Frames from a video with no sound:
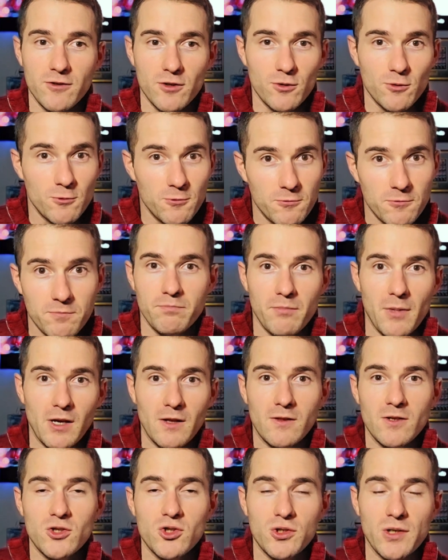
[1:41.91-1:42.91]
to make
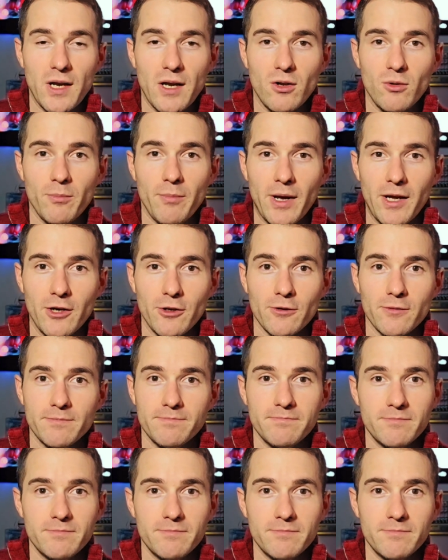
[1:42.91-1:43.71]
this channel better,